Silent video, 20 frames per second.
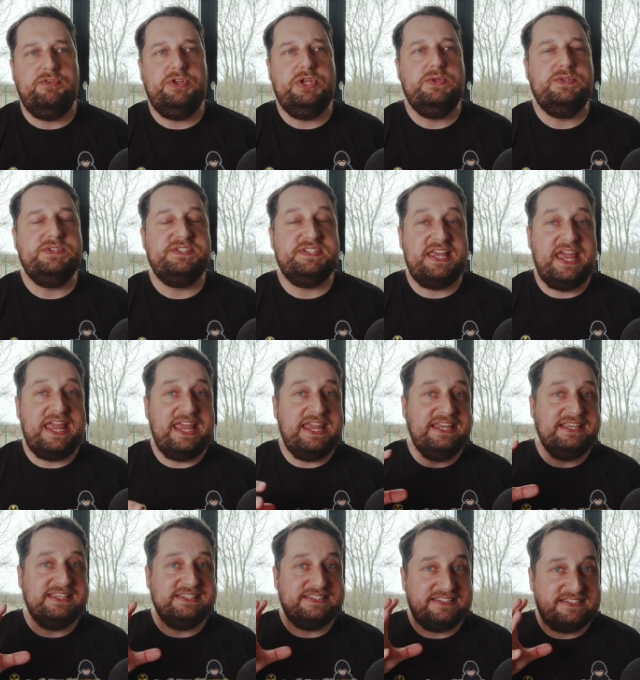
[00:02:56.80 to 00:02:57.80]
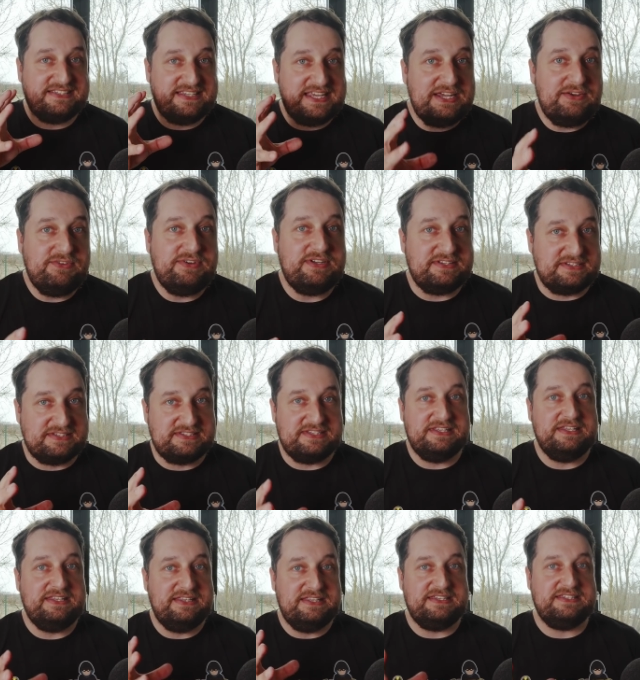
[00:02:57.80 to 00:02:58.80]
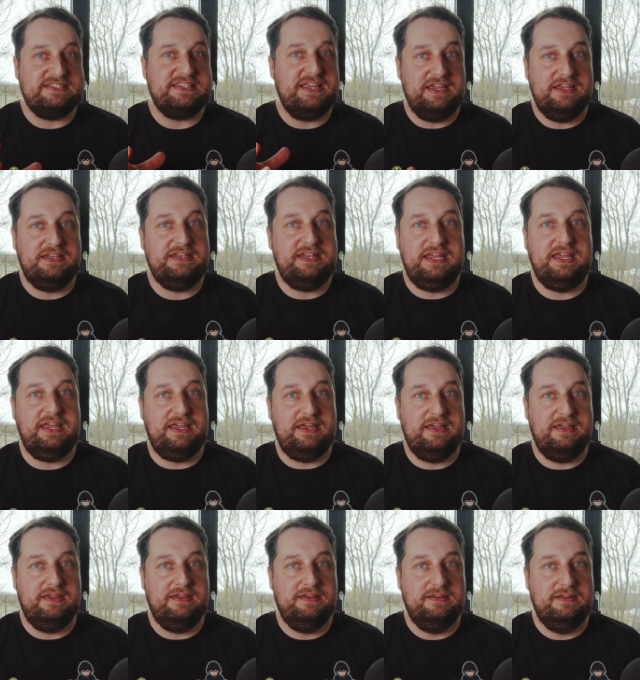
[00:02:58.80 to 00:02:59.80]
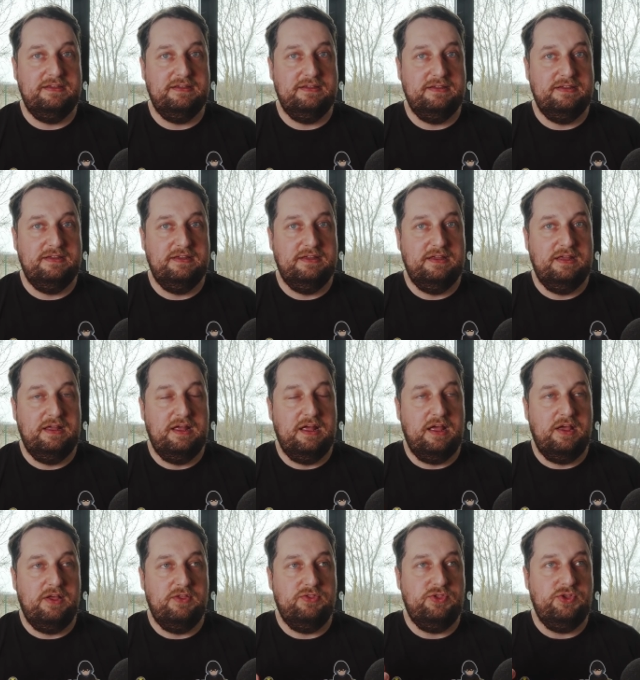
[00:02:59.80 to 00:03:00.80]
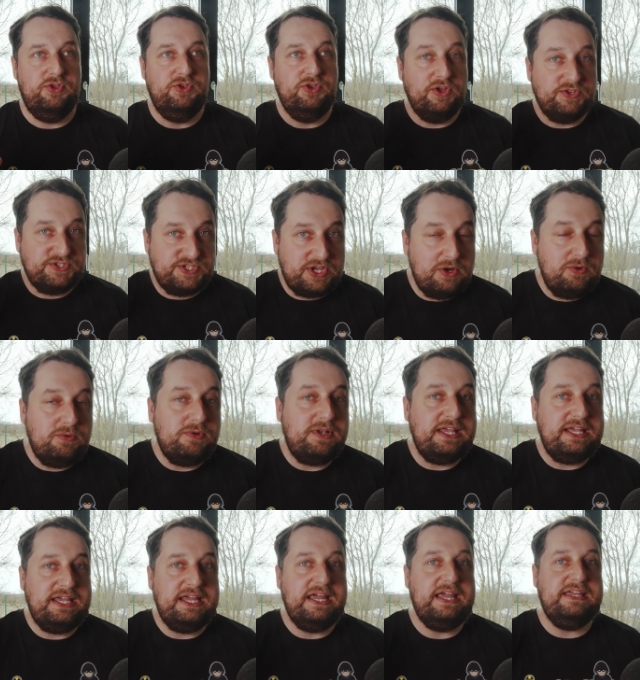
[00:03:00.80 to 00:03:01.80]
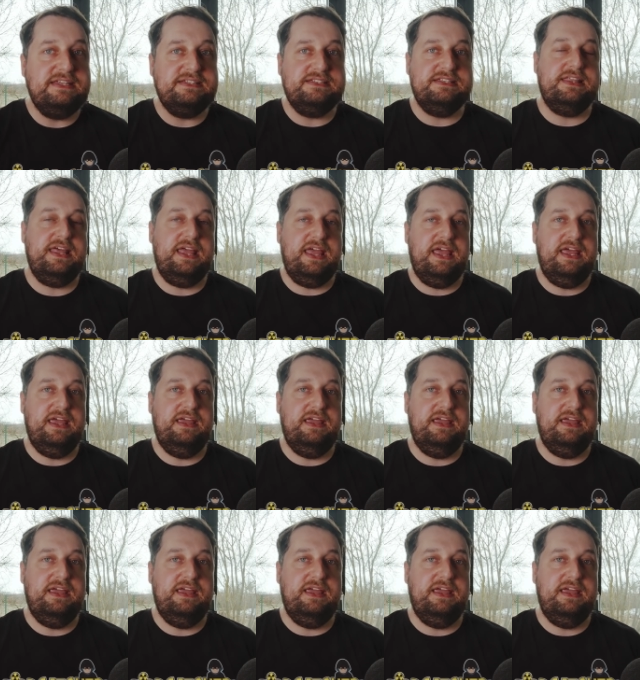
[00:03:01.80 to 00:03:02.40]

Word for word: if you take seriously this idea that not only is